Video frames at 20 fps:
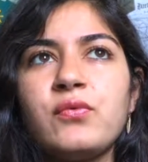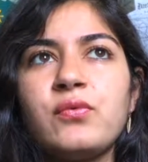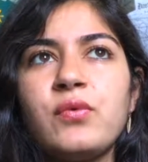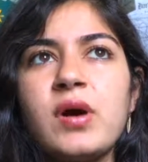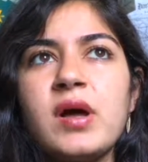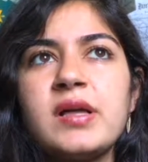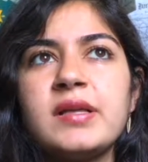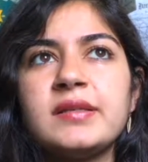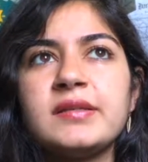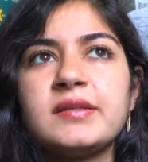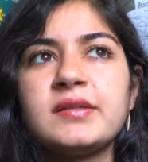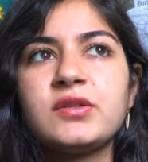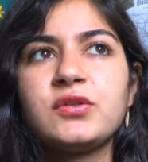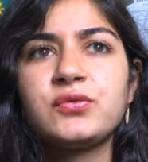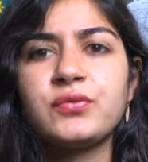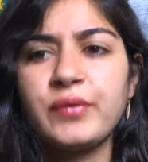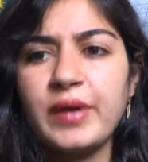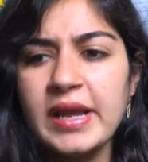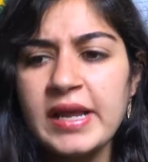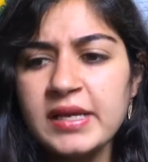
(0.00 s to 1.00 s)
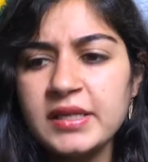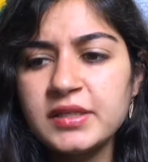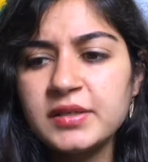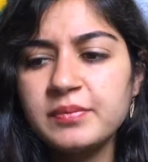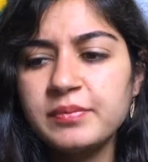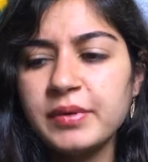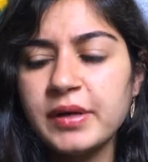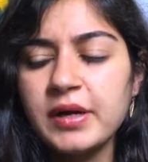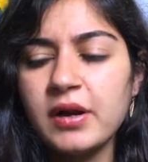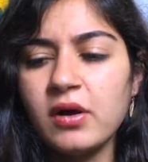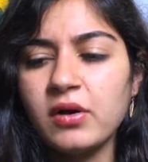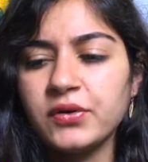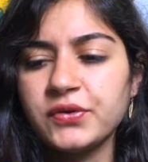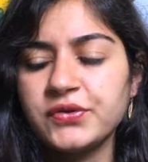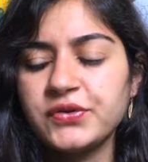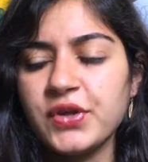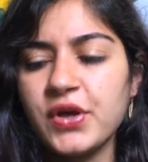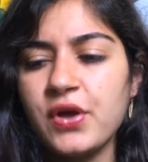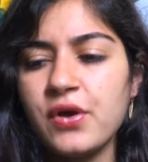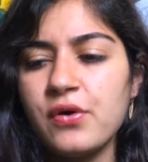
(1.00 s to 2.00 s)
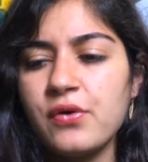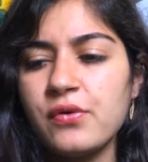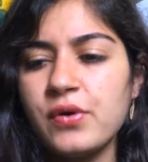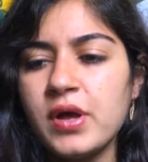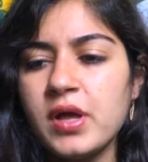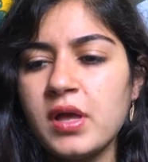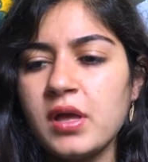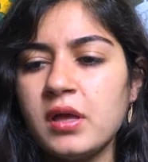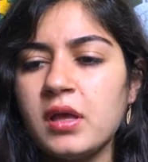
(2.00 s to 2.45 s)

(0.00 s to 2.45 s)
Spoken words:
was great, but also